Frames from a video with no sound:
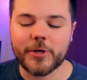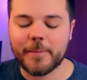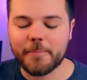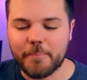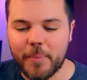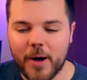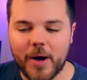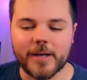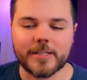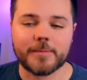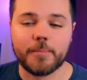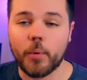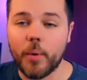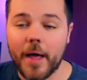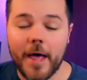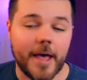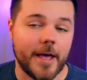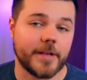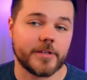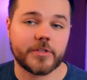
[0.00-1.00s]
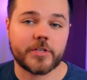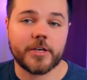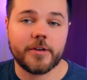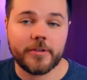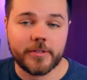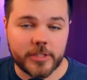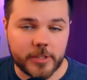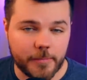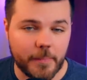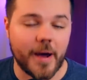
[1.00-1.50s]
Impossible esque
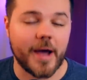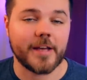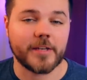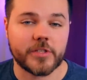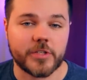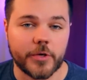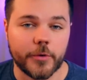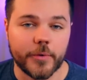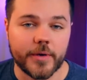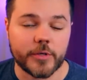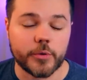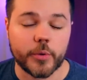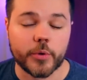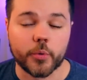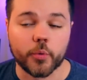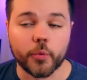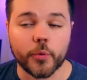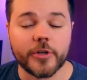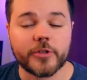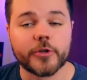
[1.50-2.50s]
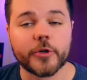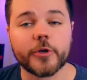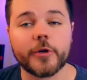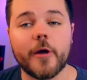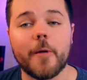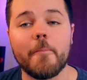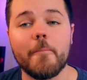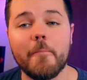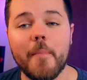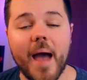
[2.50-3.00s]
spy series with
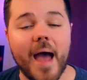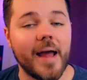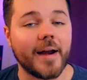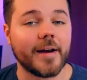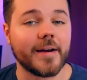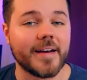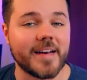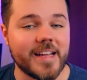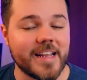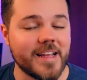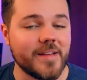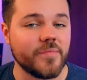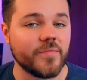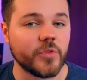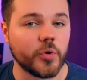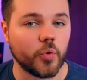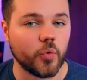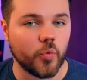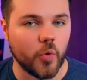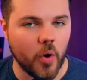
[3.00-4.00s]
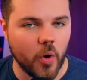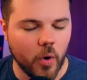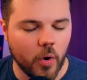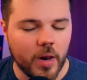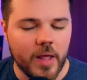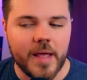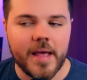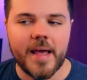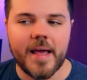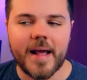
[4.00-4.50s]
Richard Madden in the
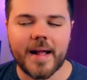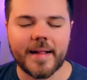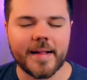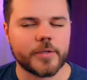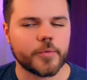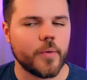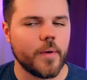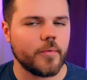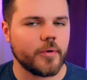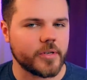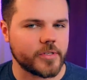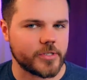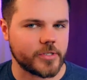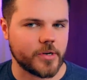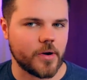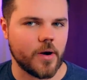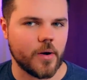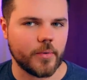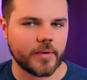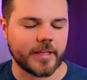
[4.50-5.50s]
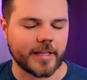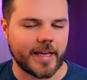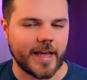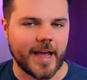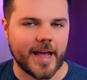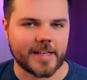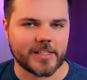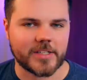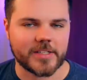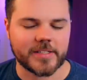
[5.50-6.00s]
role. And that's where I'm going to start with the
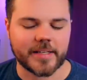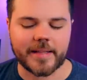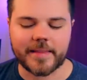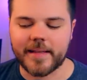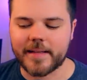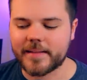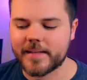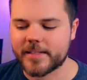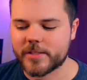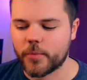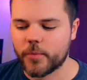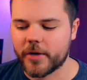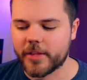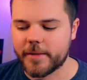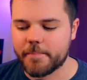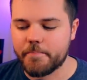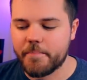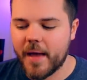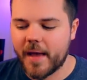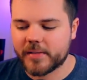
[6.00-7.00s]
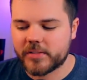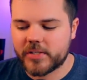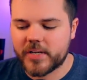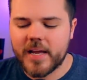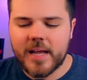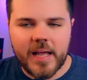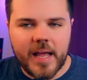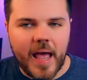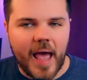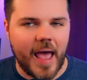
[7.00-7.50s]
cast because I think that's one of the best
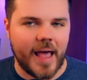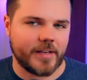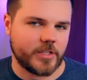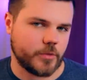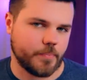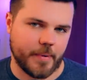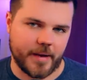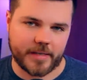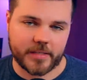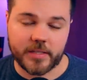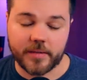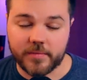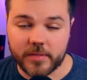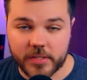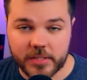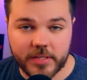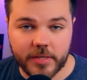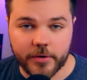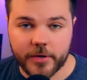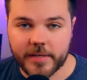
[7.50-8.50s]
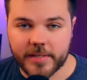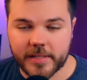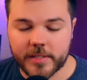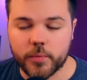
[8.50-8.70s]
aspects of this series.